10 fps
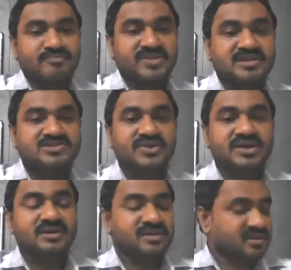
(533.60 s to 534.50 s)
That's
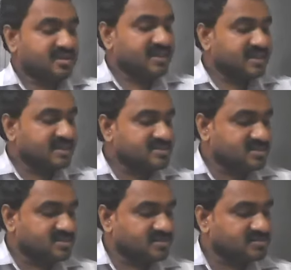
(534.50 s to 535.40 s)
why he
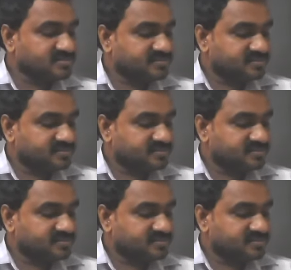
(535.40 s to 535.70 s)
considered